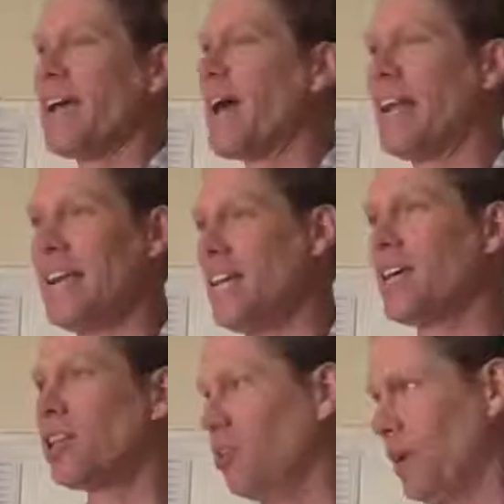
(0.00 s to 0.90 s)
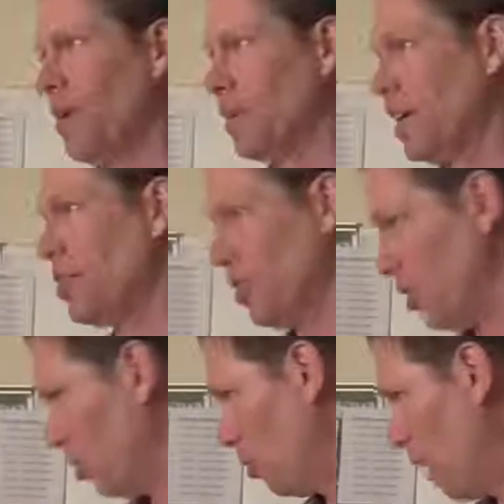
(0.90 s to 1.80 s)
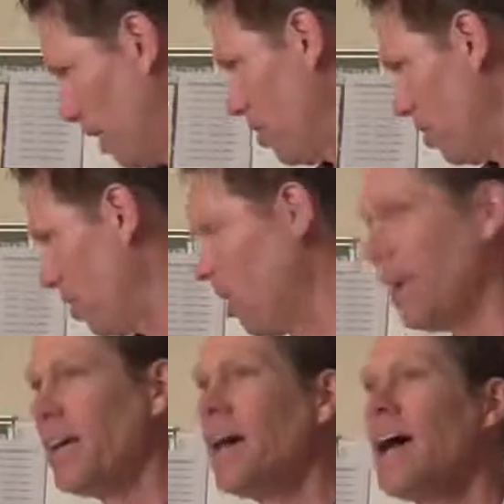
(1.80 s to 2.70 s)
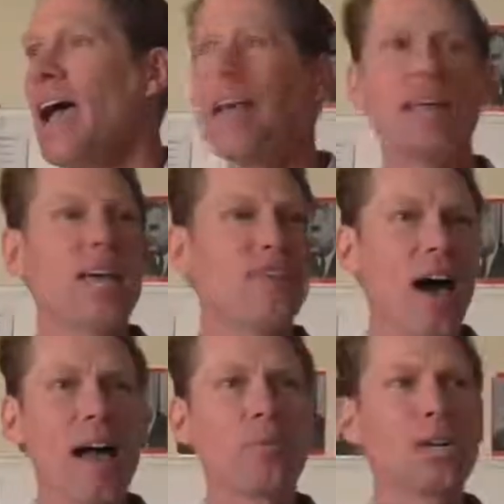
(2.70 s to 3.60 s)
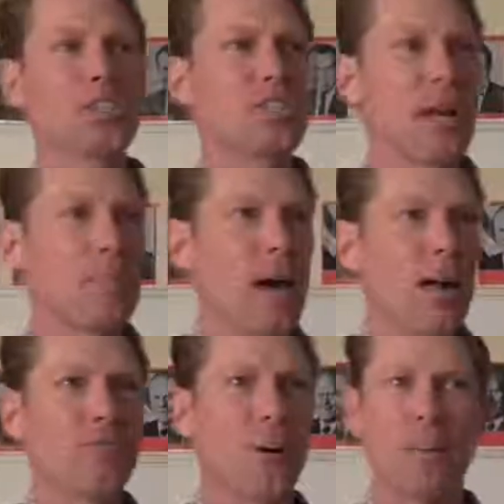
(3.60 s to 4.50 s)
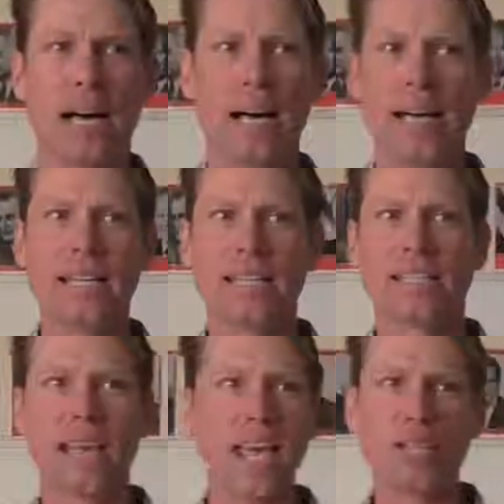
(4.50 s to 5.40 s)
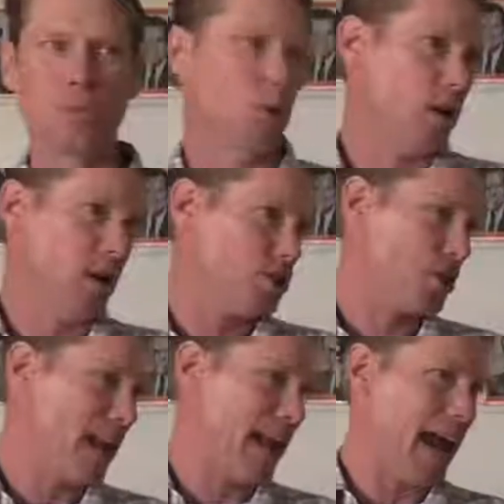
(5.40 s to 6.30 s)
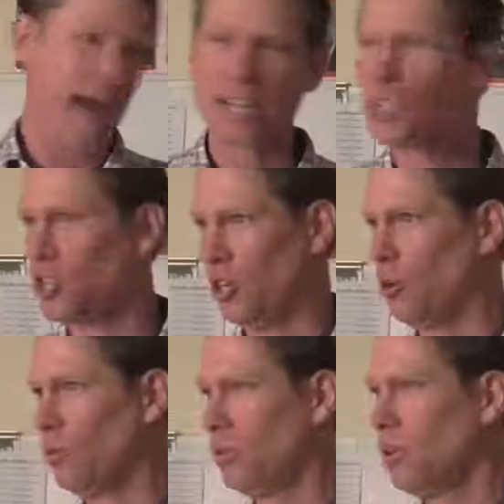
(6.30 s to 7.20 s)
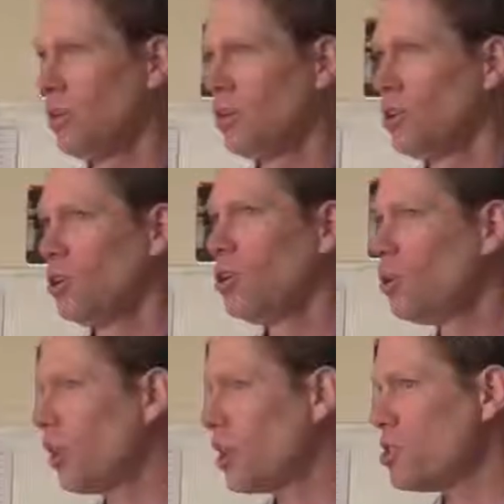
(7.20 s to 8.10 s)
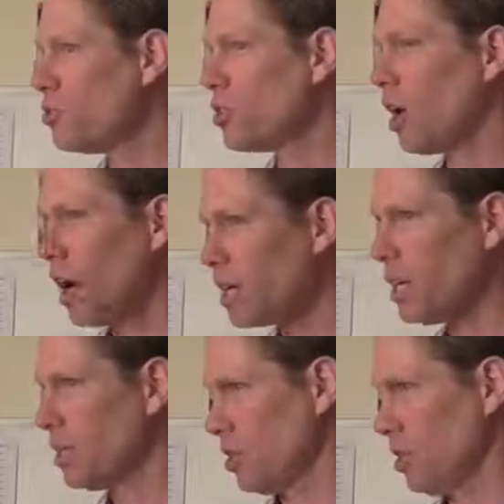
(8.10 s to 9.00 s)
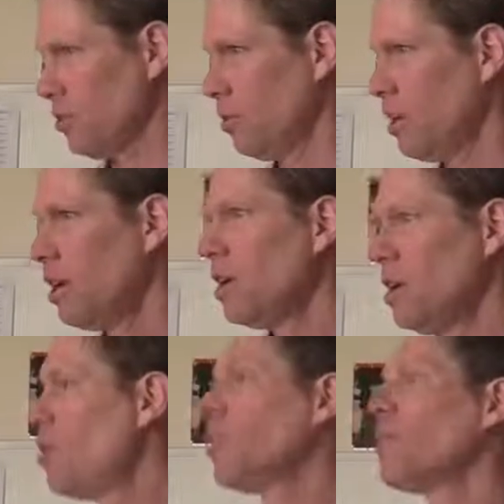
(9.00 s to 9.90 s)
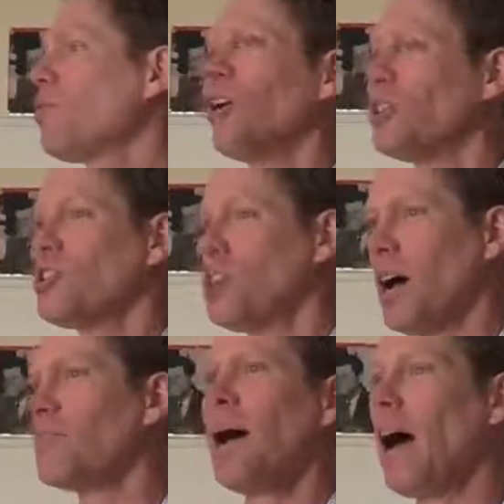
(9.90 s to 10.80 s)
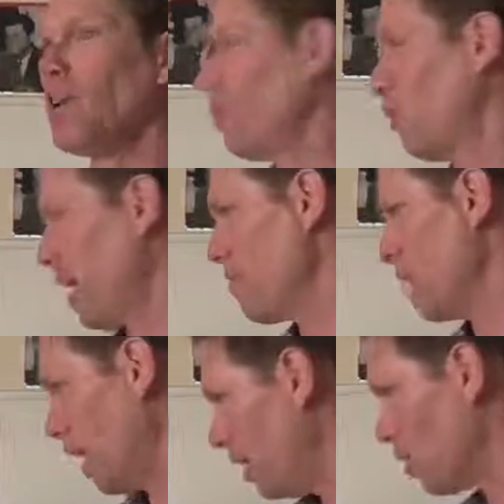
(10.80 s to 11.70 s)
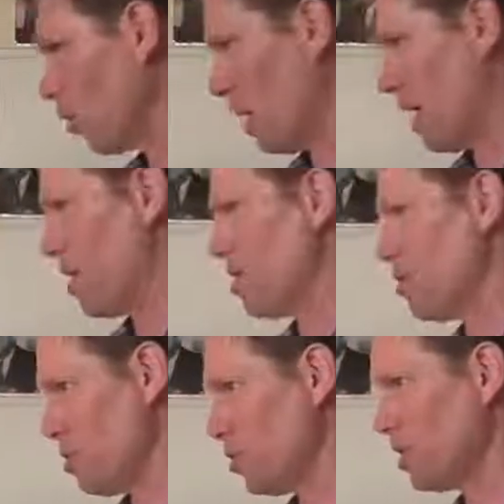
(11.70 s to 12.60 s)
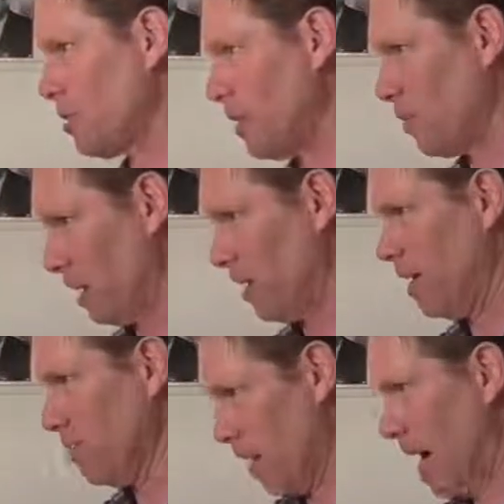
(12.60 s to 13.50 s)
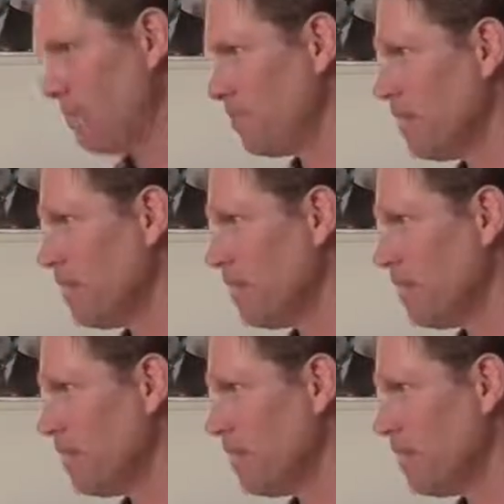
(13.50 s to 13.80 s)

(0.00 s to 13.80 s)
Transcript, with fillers: I got any clue what I'm going to do under the hood. And if I were to step out from behind a sagebrush and ask you, who are you talking to? Yeah. You would, of course, jump out of whatever underwear you used to be wearing, right?